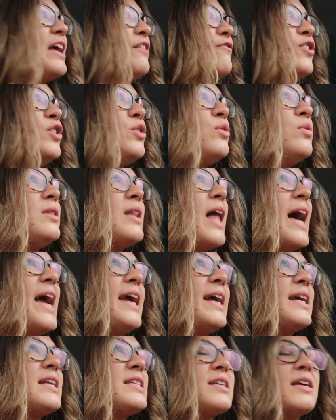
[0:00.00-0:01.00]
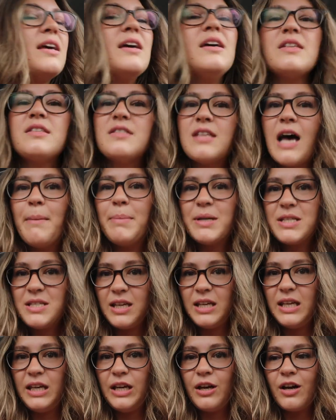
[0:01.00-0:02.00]
If you liked Sabaa
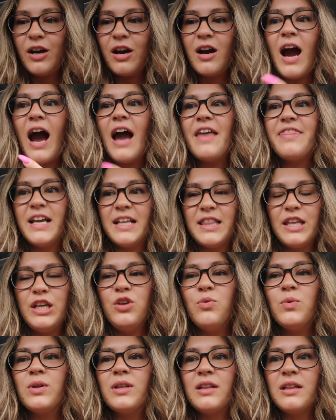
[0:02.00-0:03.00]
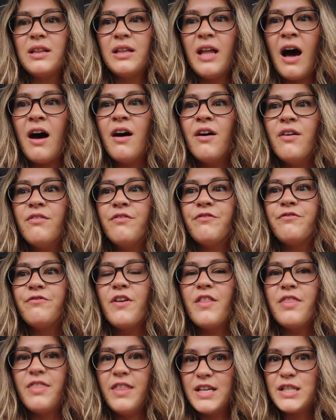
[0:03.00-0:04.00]
Tahir, I think that you would love
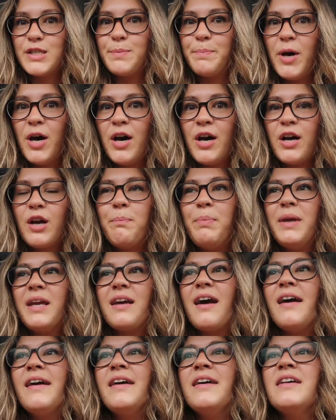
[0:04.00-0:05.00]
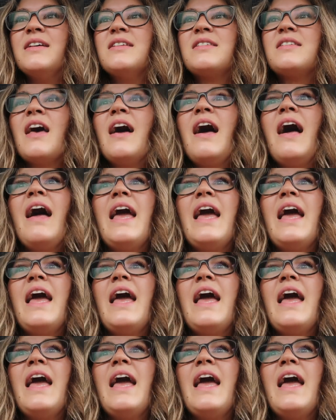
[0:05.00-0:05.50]
this book because